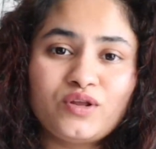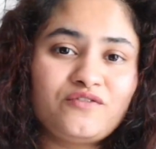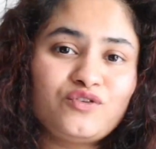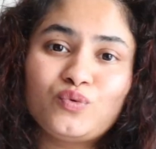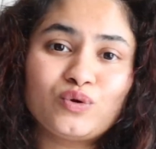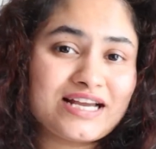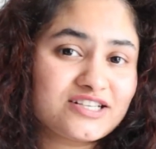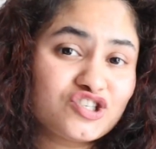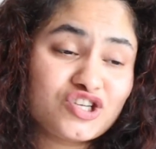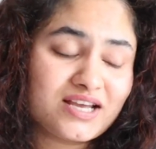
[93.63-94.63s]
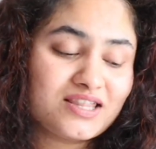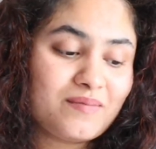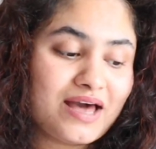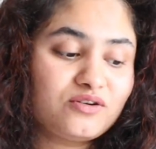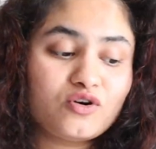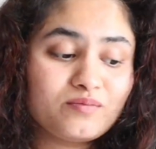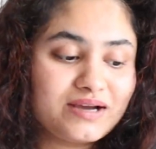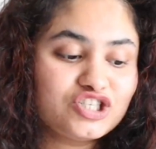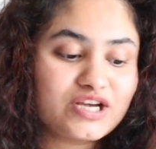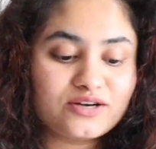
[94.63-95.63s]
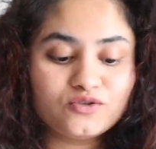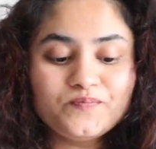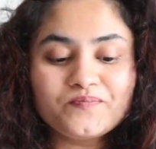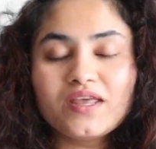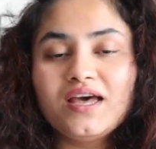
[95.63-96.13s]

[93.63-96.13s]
if you would like to check them out on my channel.